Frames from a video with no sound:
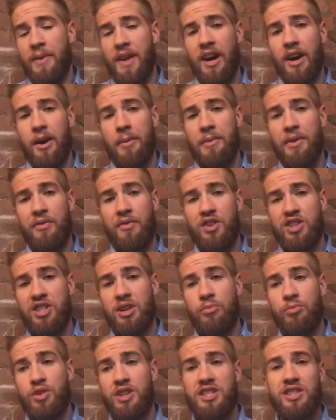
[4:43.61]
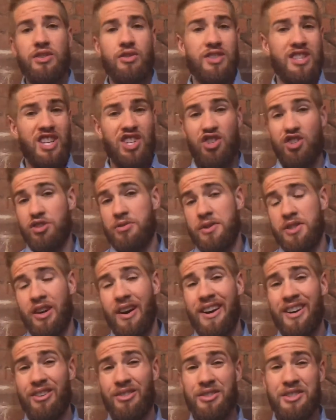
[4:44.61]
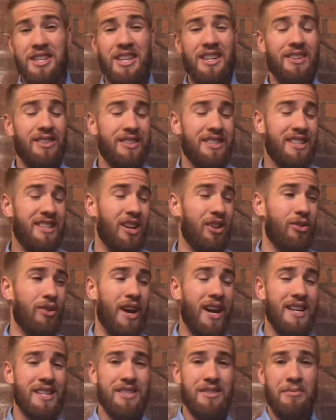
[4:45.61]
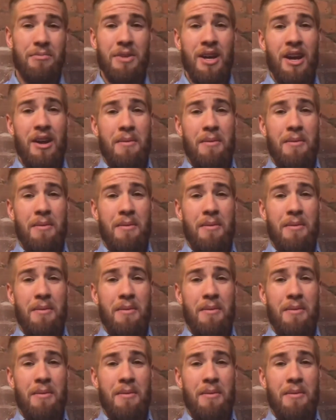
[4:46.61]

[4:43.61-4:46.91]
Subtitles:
If for some reason there's issues with title, say the seller has some